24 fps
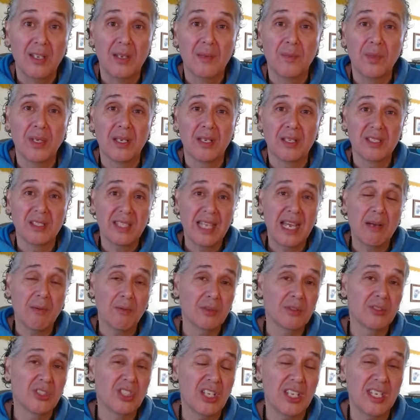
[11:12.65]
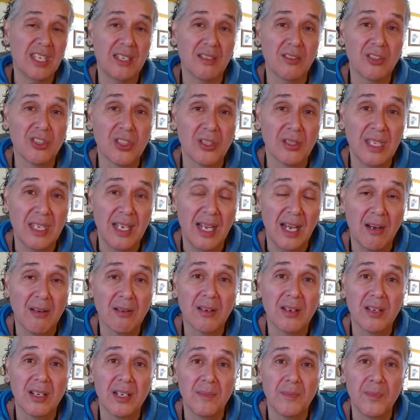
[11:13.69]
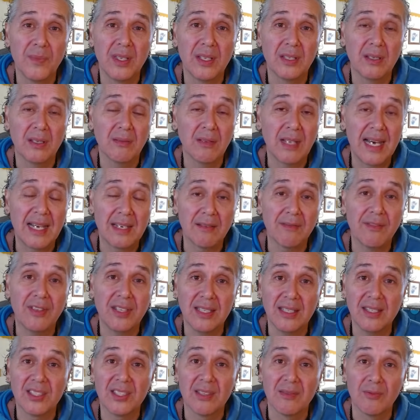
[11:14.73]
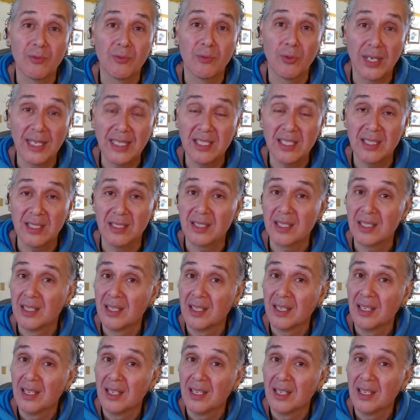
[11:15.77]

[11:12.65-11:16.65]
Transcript: Because that will change the outcome in a lot of these races,